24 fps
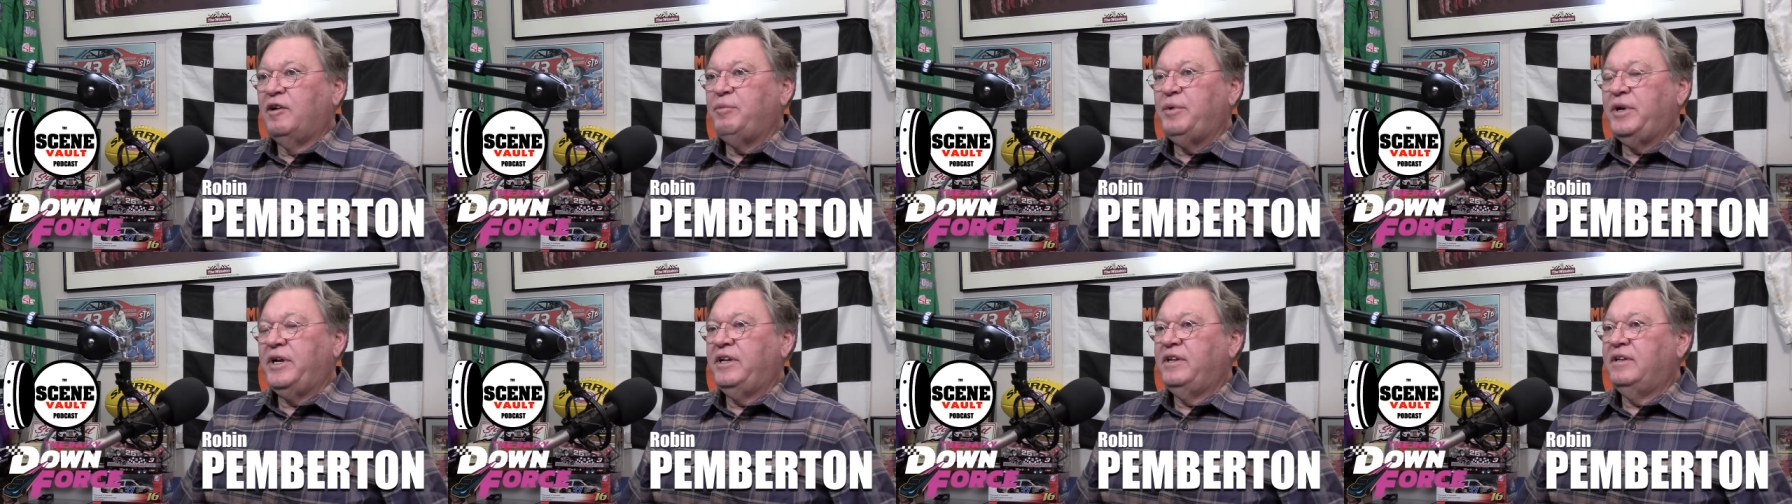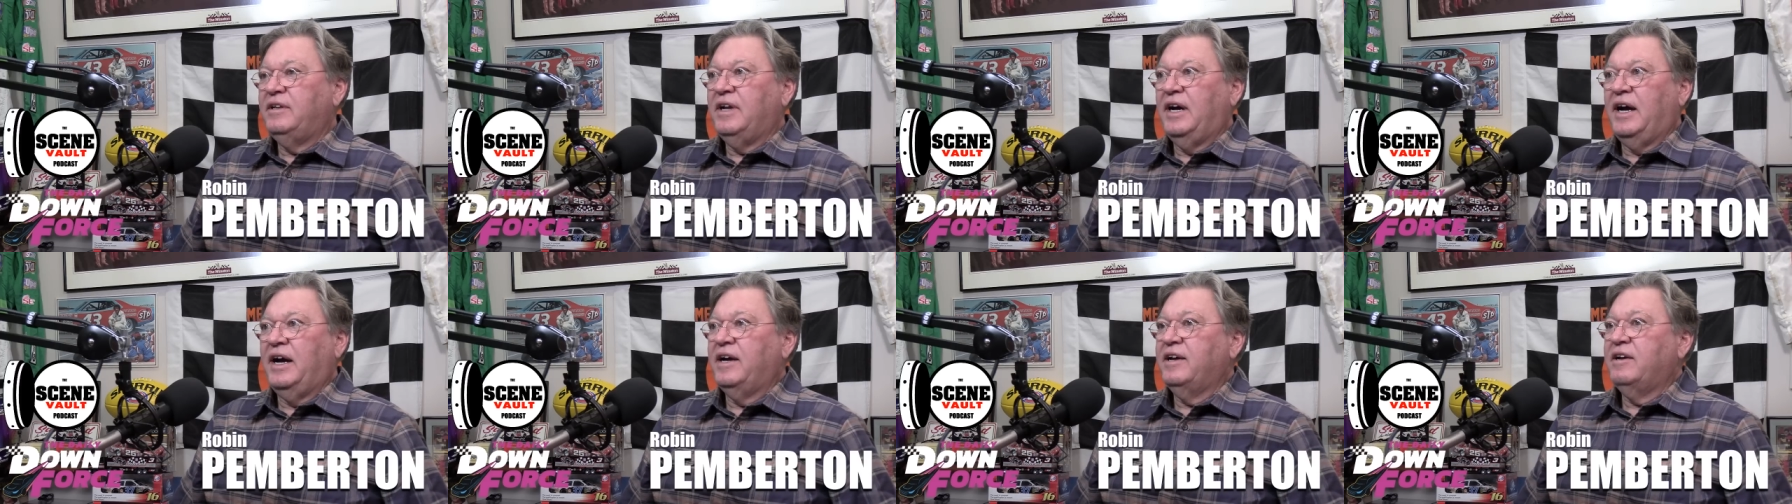I
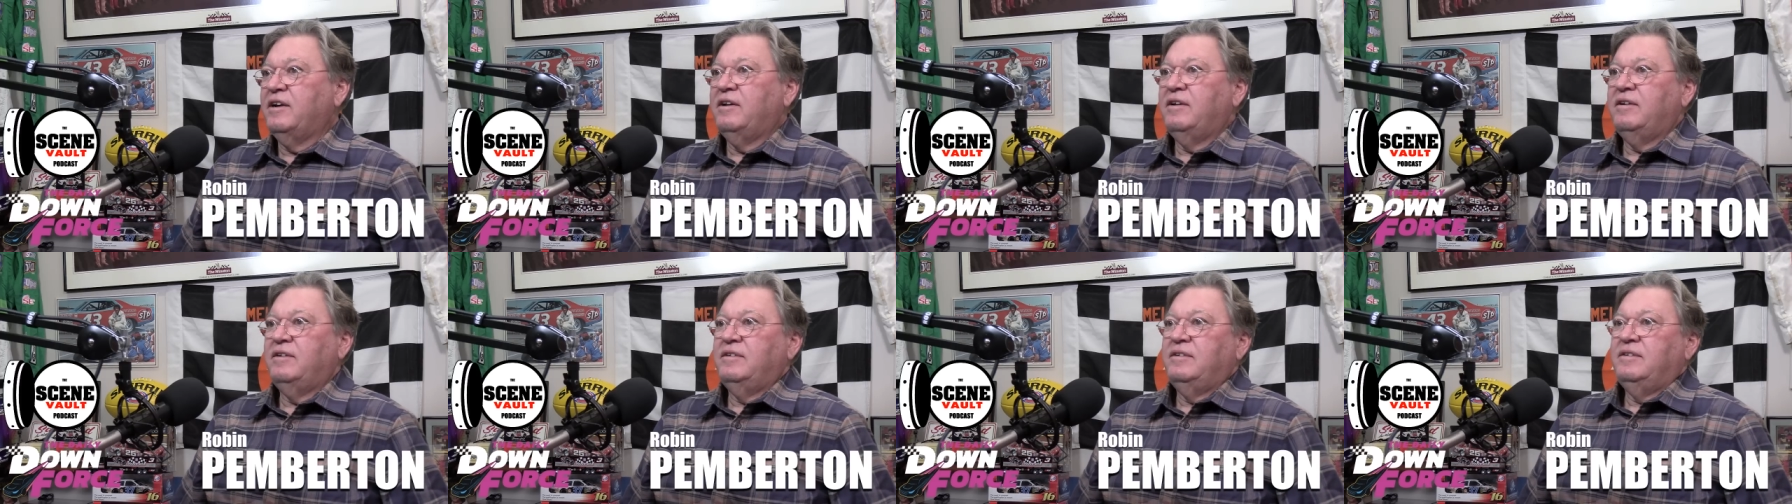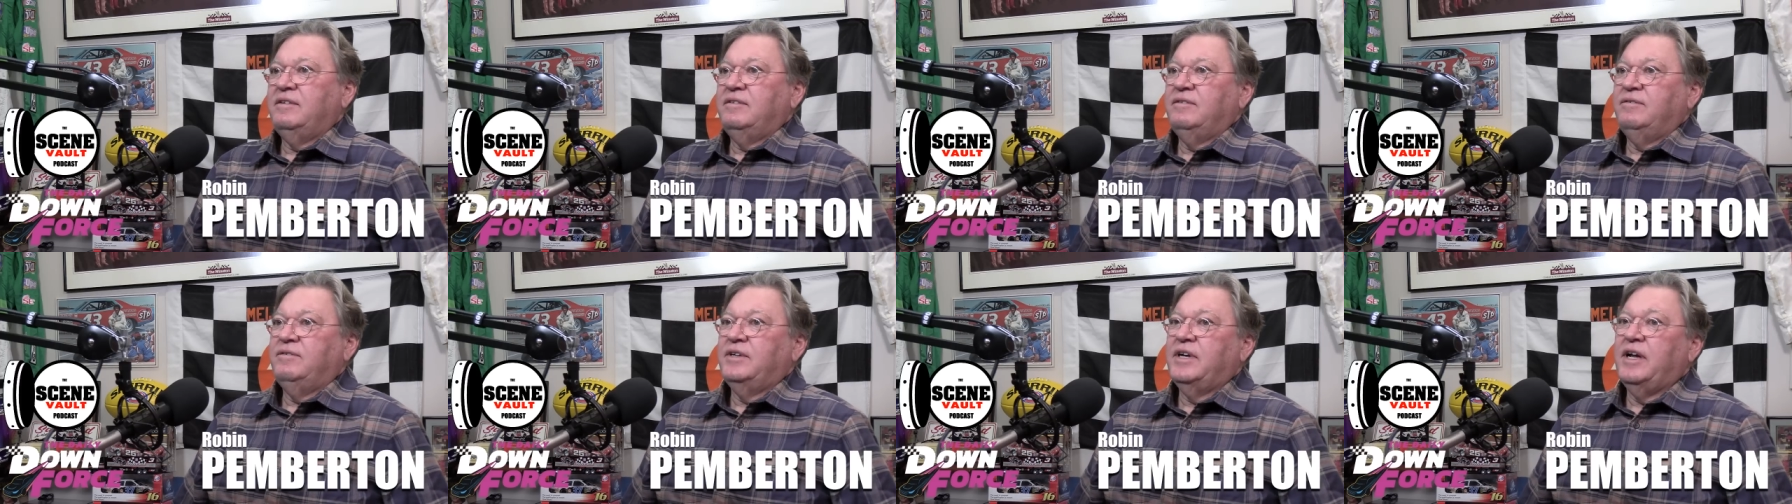mean,
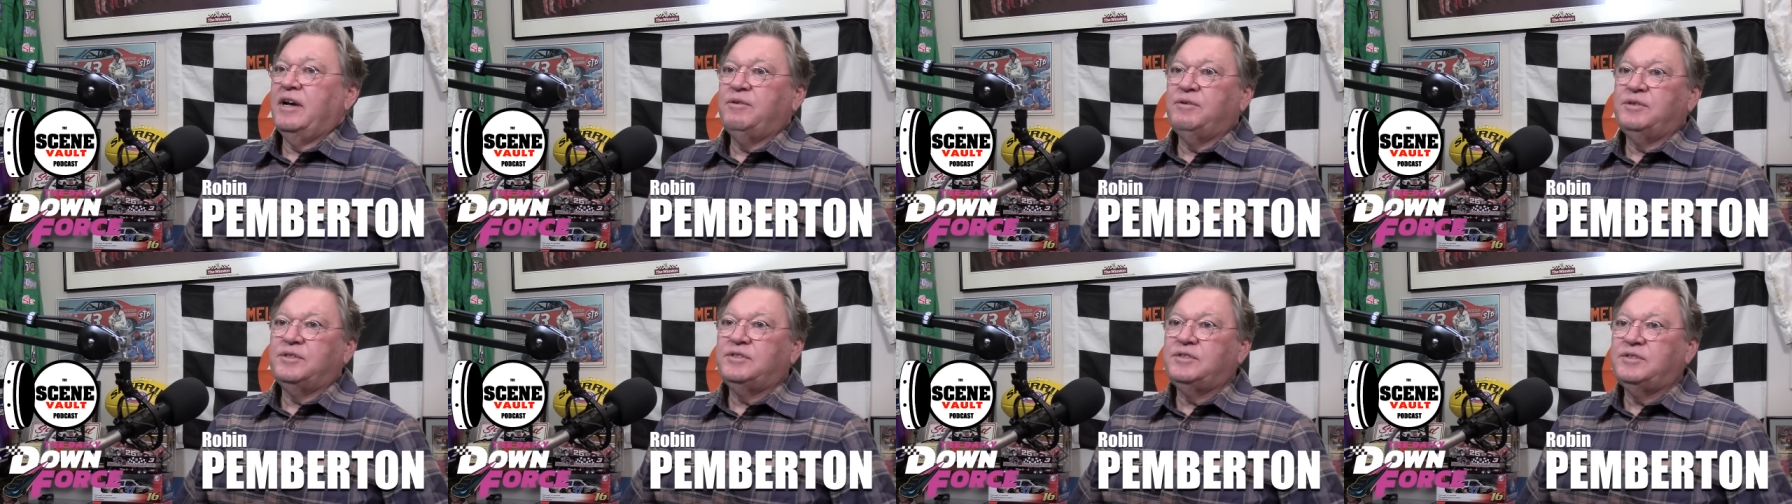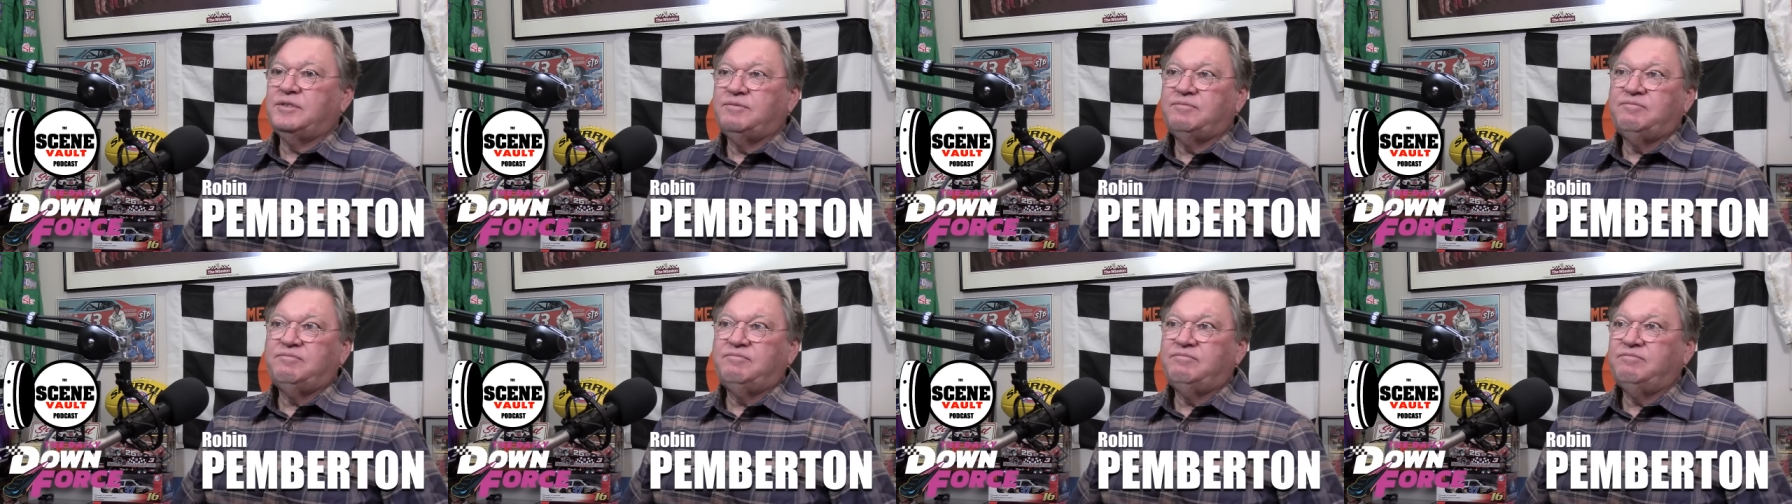when I
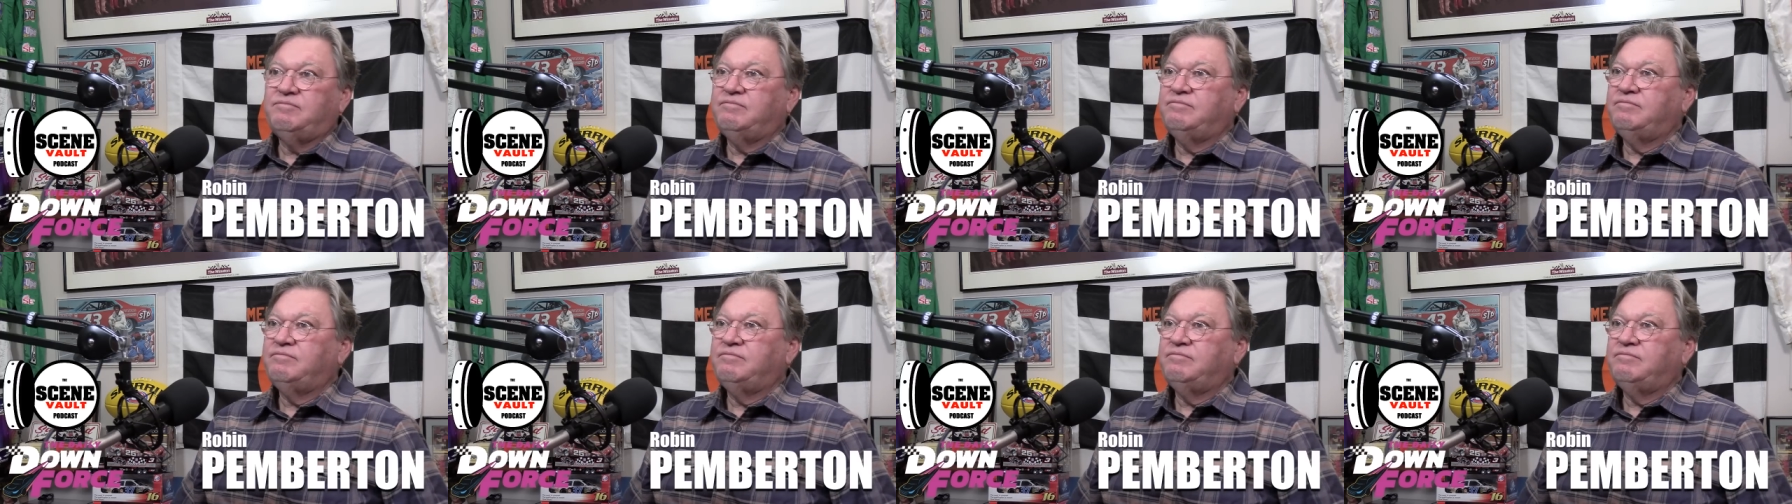was